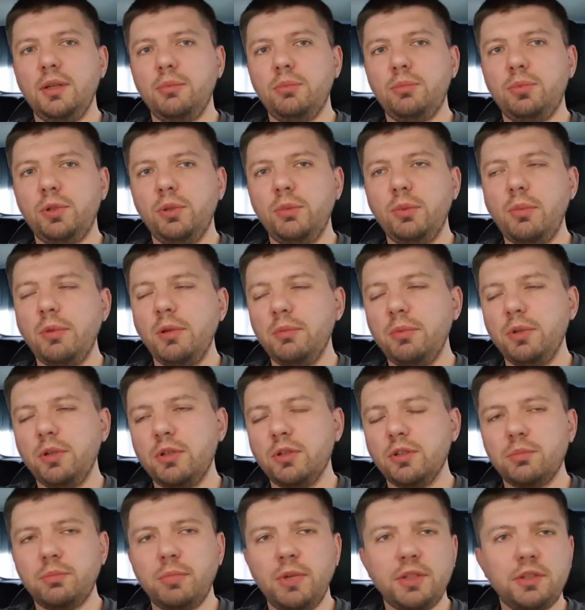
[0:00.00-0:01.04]
probably
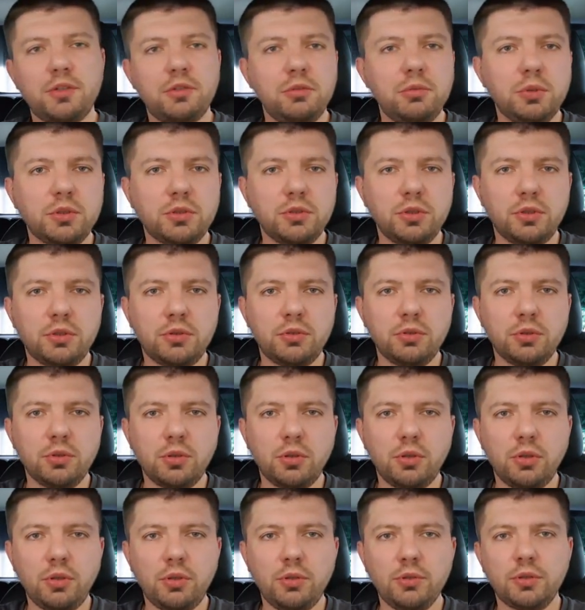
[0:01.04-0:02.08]
because battery was not too
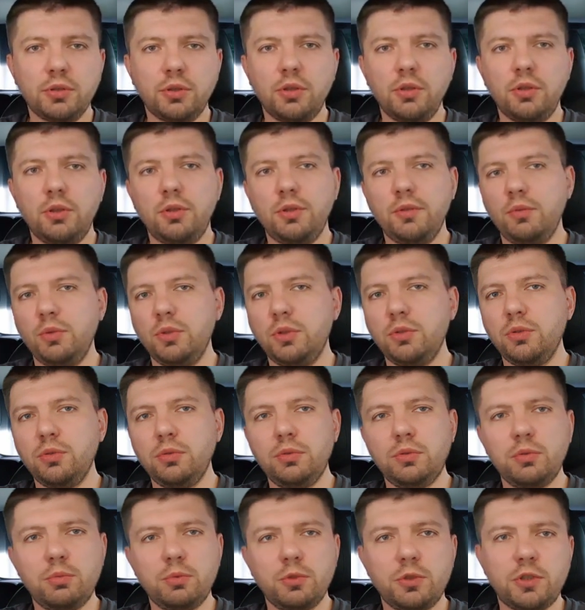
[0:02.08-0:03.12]
cold, or V2
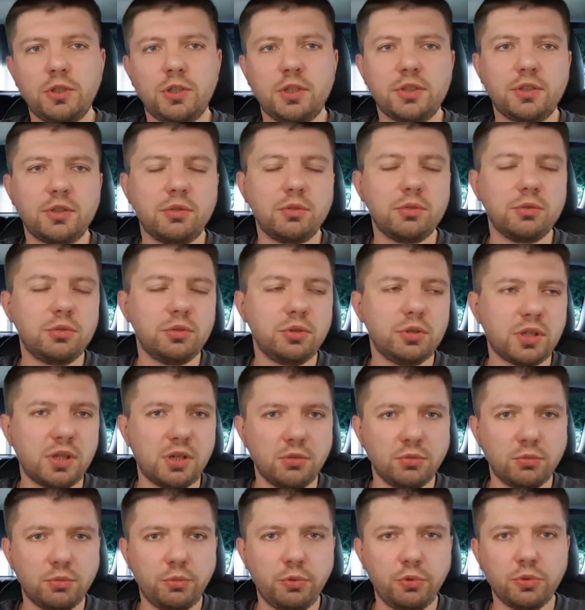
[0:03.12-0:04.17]
supercharger could not
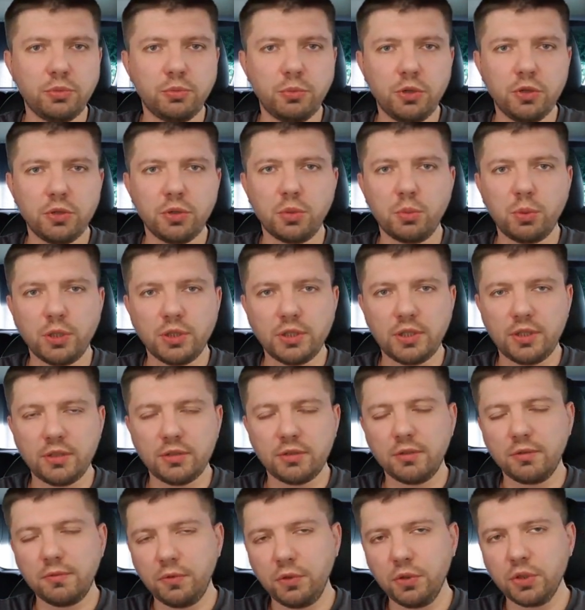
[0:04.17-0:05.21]
output more than
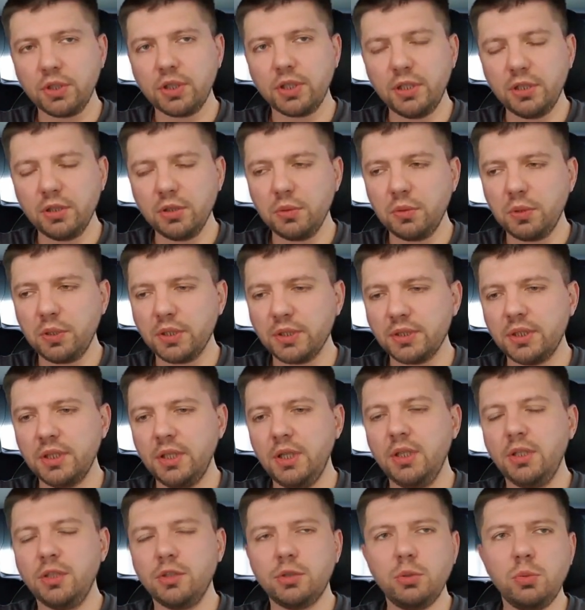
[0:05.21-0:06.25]
140 kilowatts,
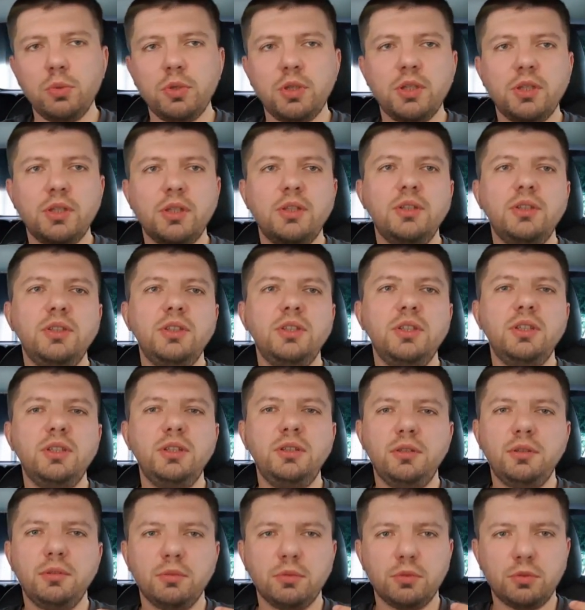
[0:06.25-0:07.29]
so we didn't
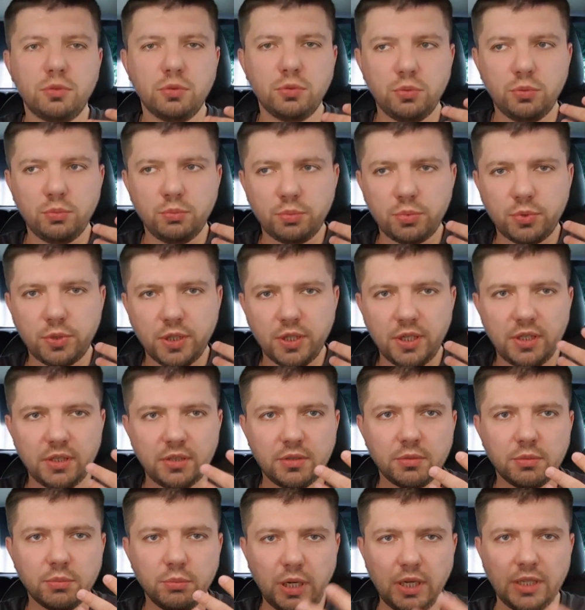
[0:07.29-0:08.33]
need to
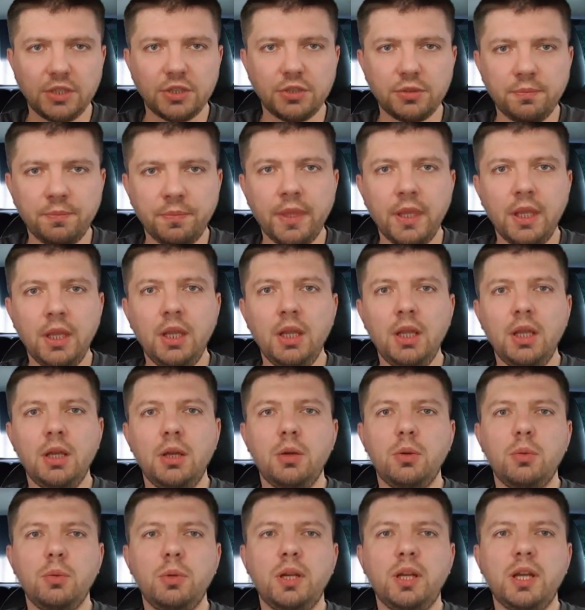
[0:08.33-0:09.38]
preheat much.
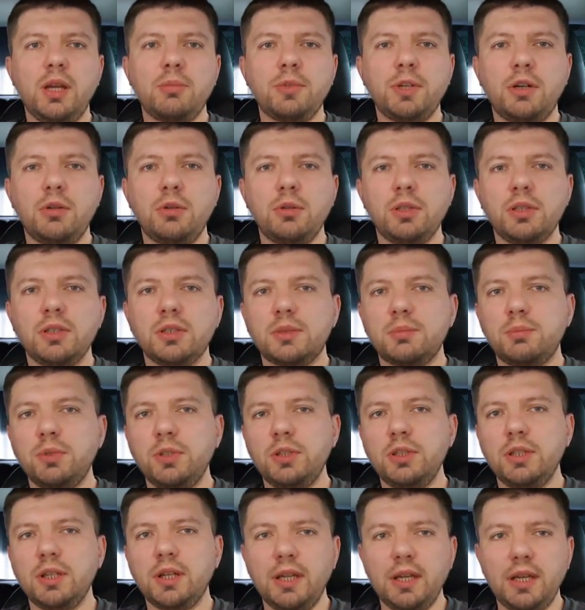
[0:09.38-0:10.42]
We kept our
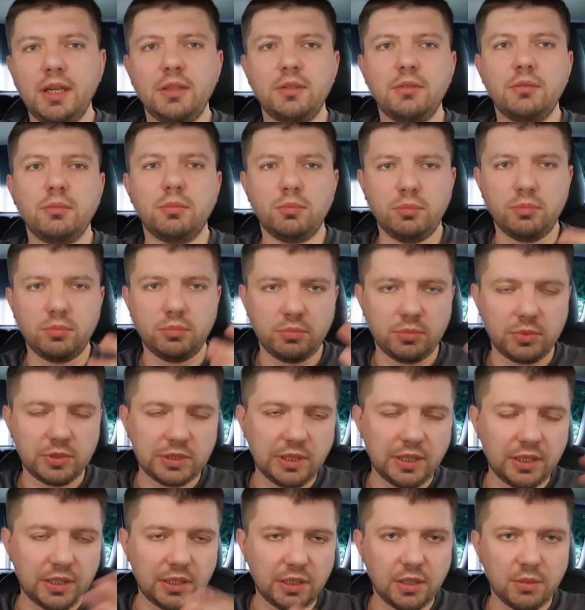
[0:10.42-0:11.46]
speed again
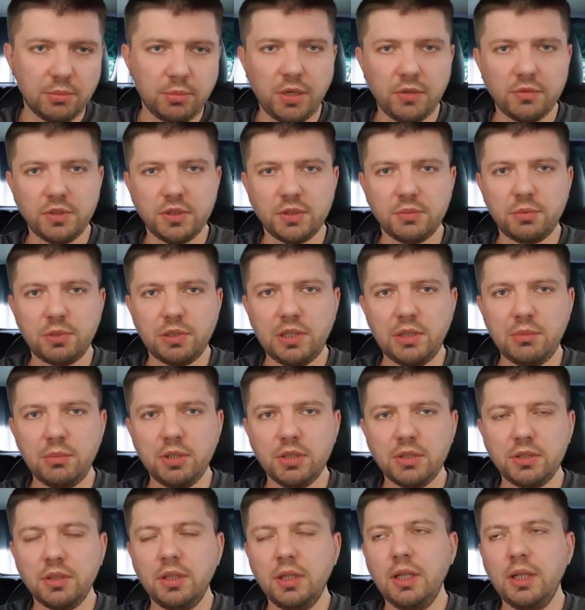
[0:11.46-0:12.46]
slightly above the speed limit.